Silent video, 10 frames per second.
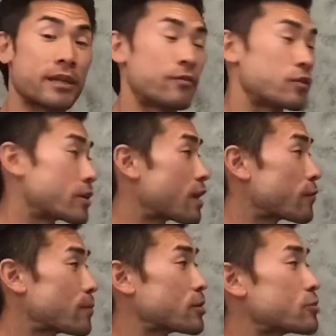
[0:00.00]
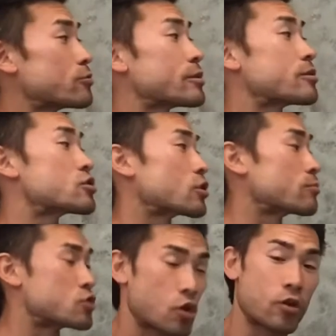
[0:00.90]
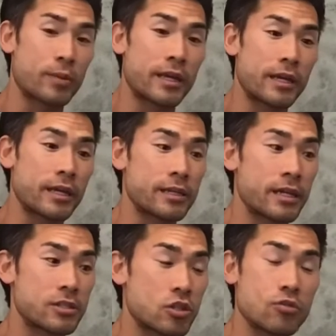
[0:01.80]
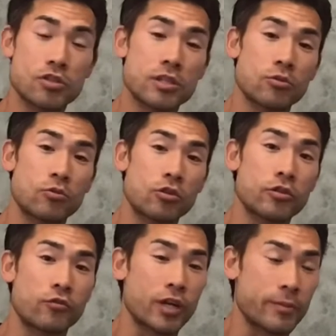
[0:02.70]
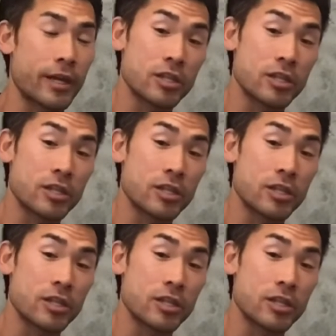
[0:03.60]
If you're not familiar with the term derby, it's used in the world of rugby.